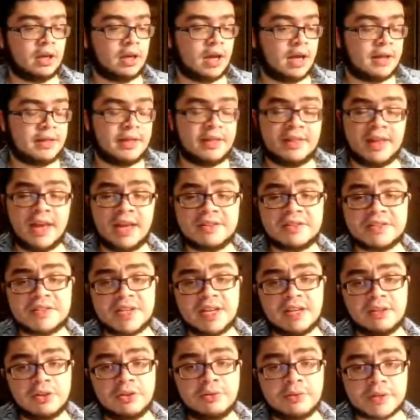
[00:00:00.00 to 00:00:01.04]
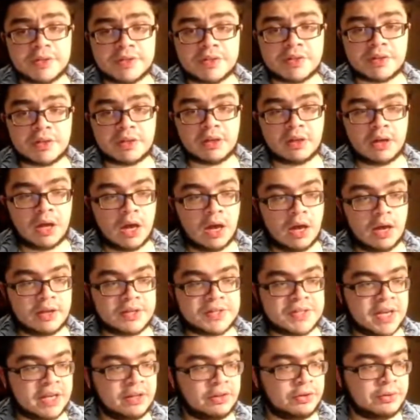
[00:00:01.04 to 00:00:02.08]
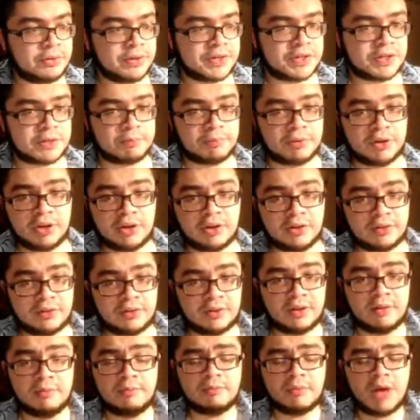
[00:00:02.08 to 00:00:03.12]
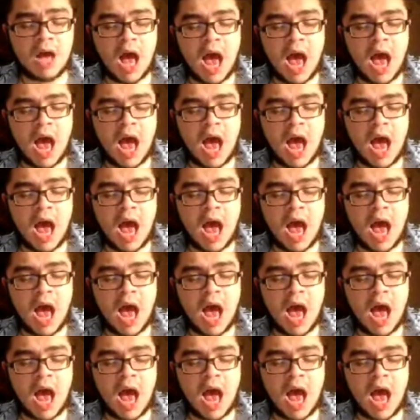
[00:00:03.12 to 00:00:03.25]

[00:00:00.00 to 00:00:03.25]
And then they head to St. Louis. St. Louis is a pretty good team.